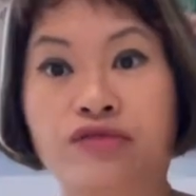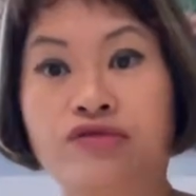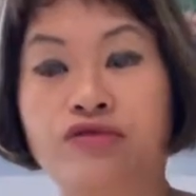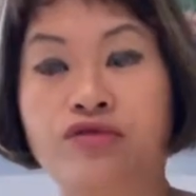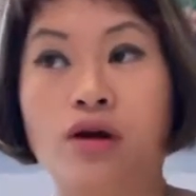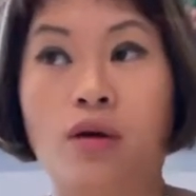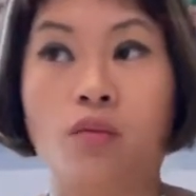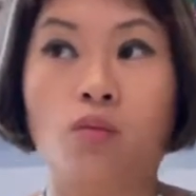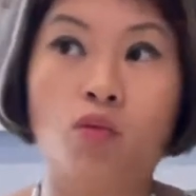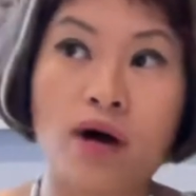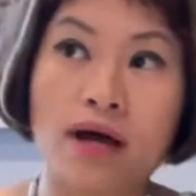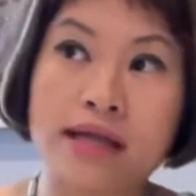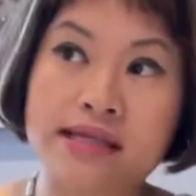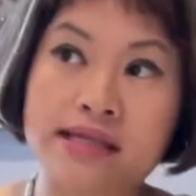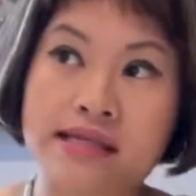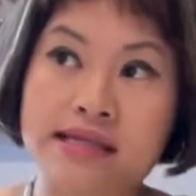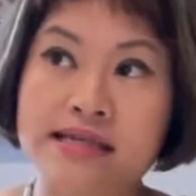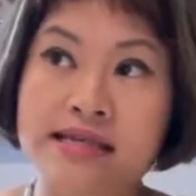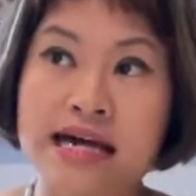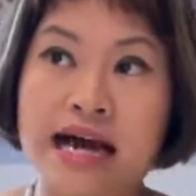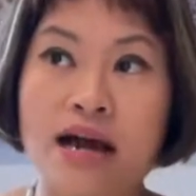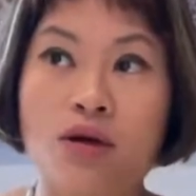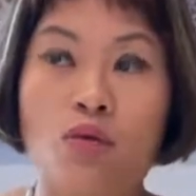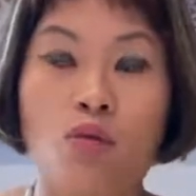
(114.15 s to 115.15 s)
from one
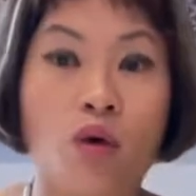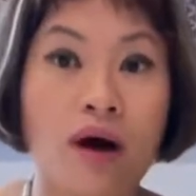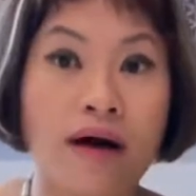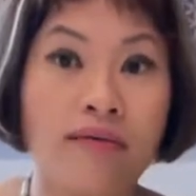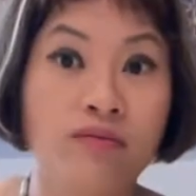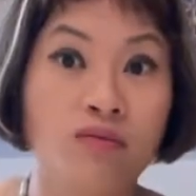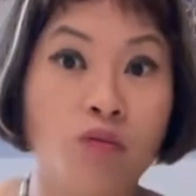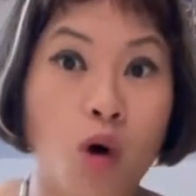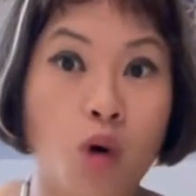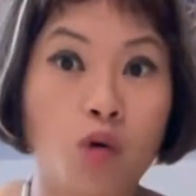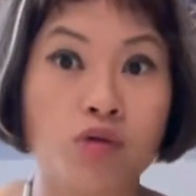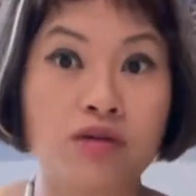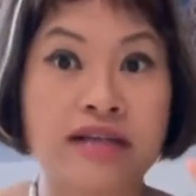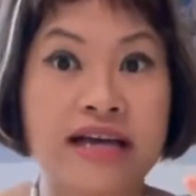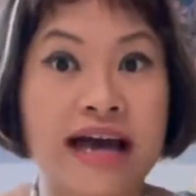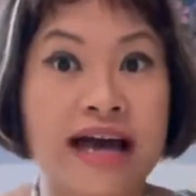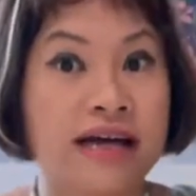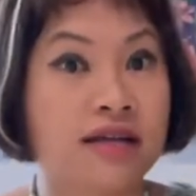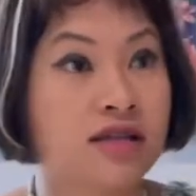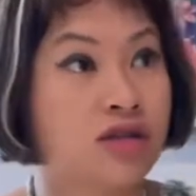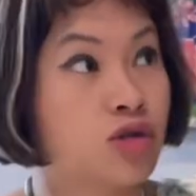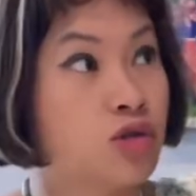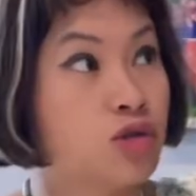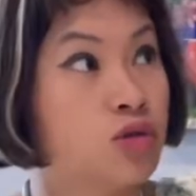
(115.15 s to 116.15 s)
side, one
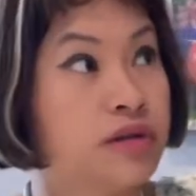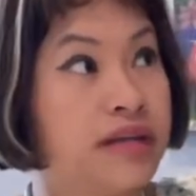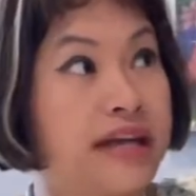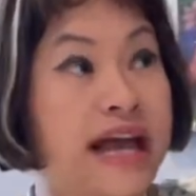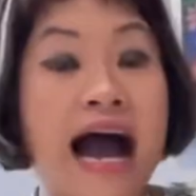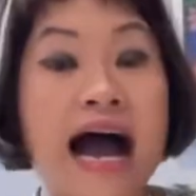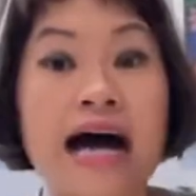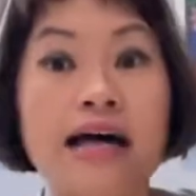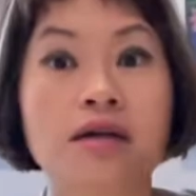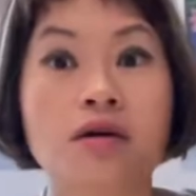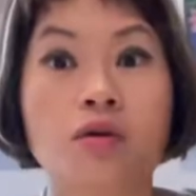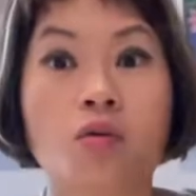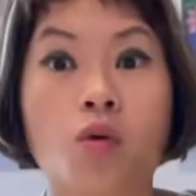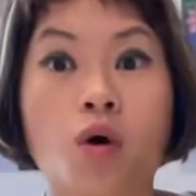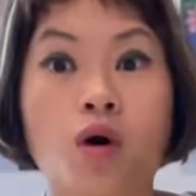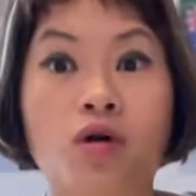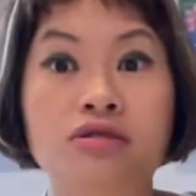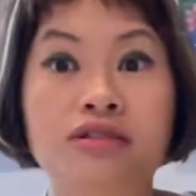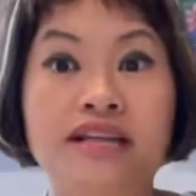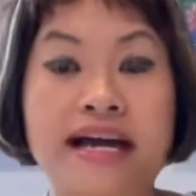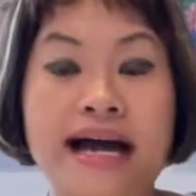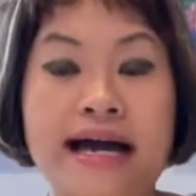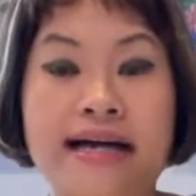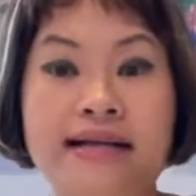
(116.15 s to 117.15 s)
vortex to the other
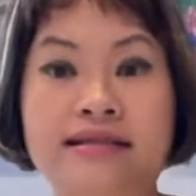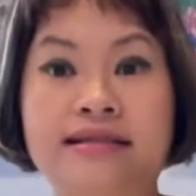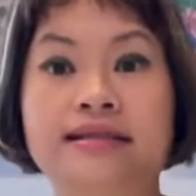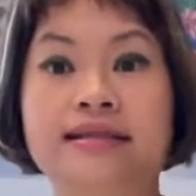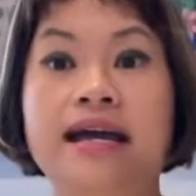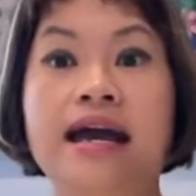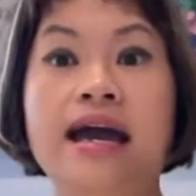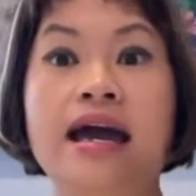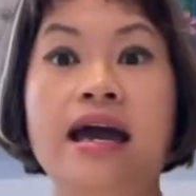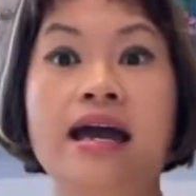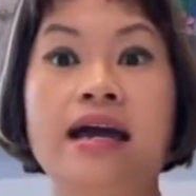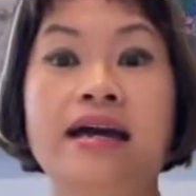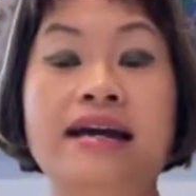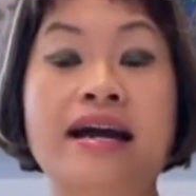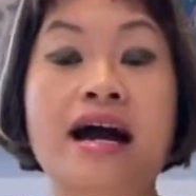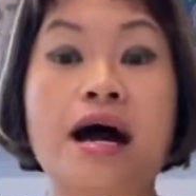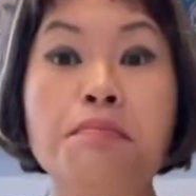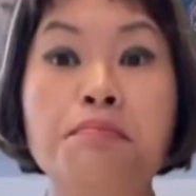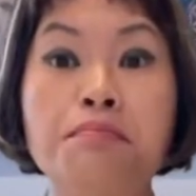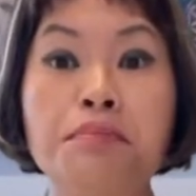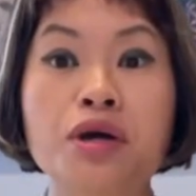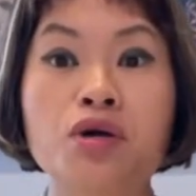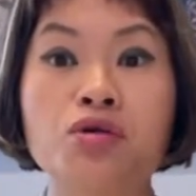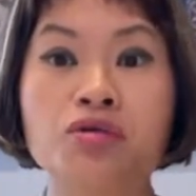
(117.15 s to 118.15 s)
vortex
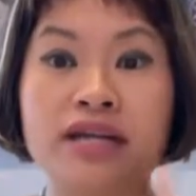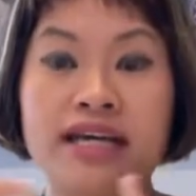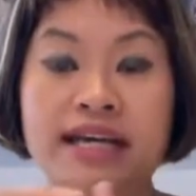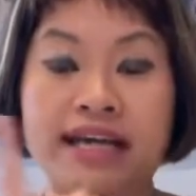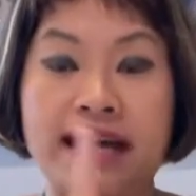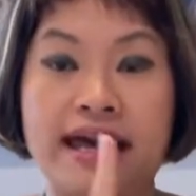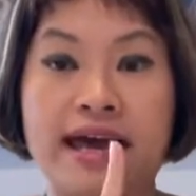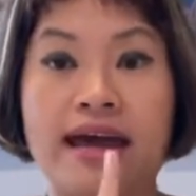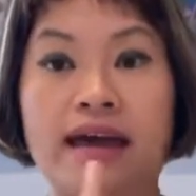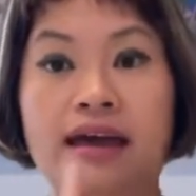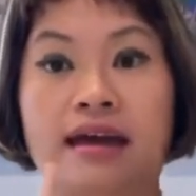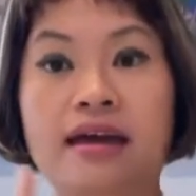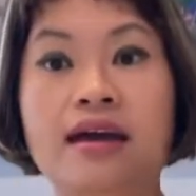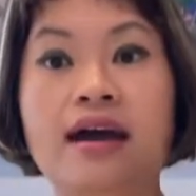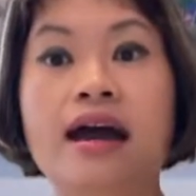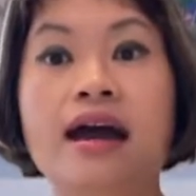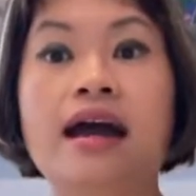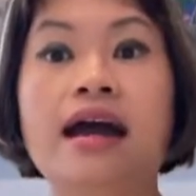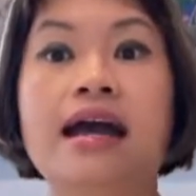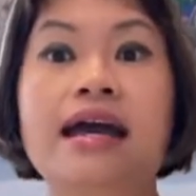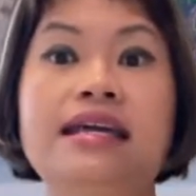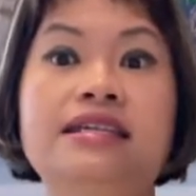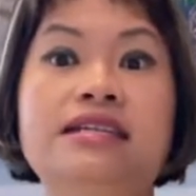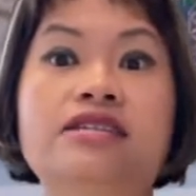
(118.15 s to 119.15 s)
communicate
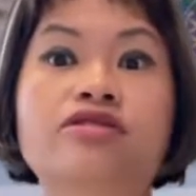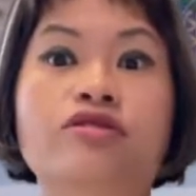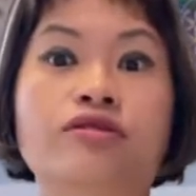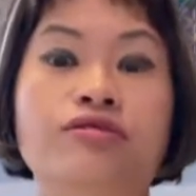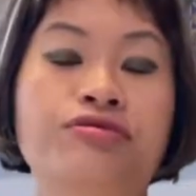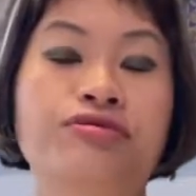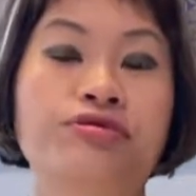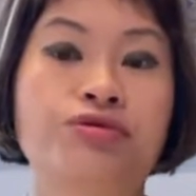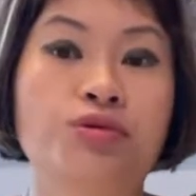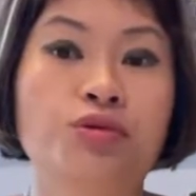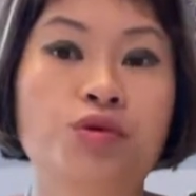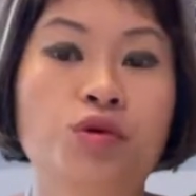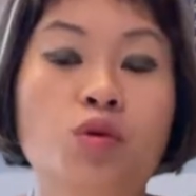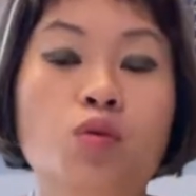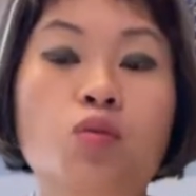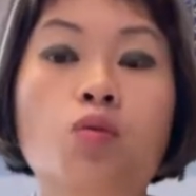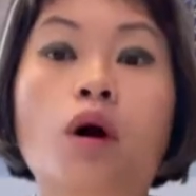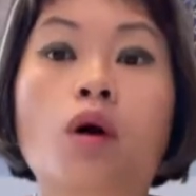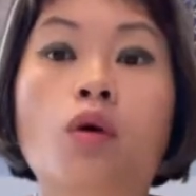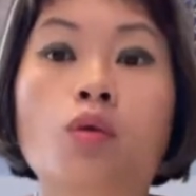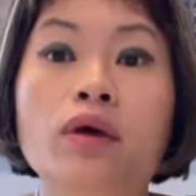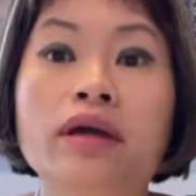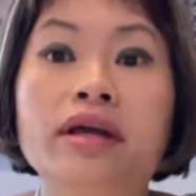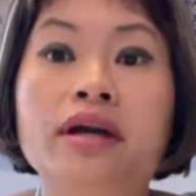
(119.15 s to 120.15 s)
is through
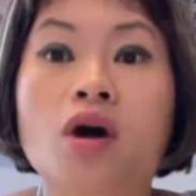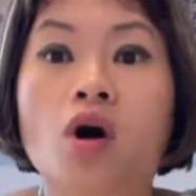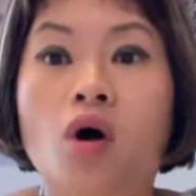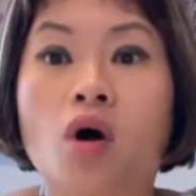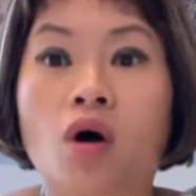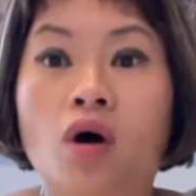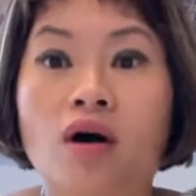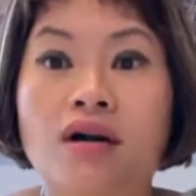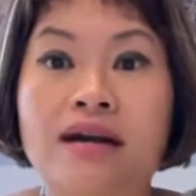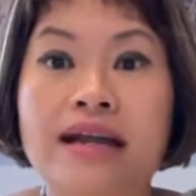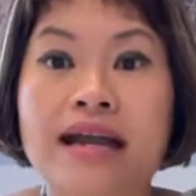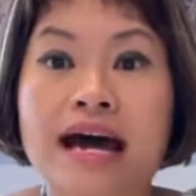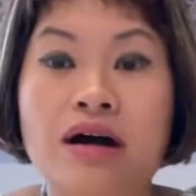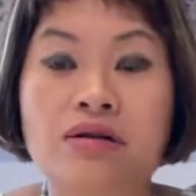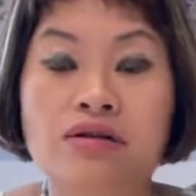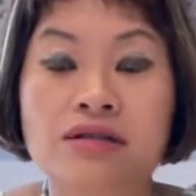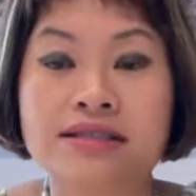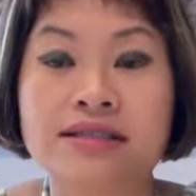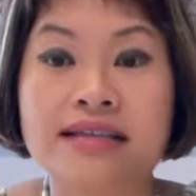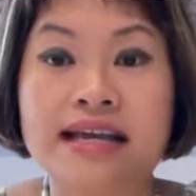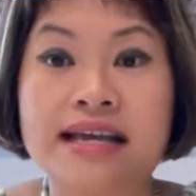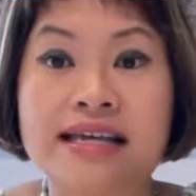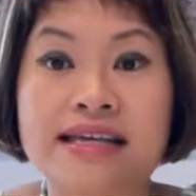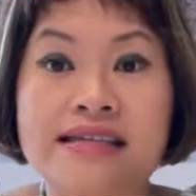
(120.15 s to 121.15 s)
what we call
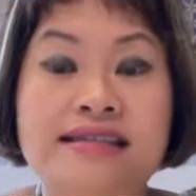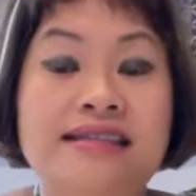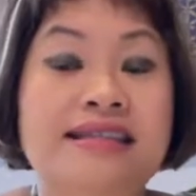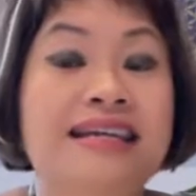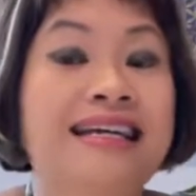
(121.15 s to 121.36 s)
nowadays the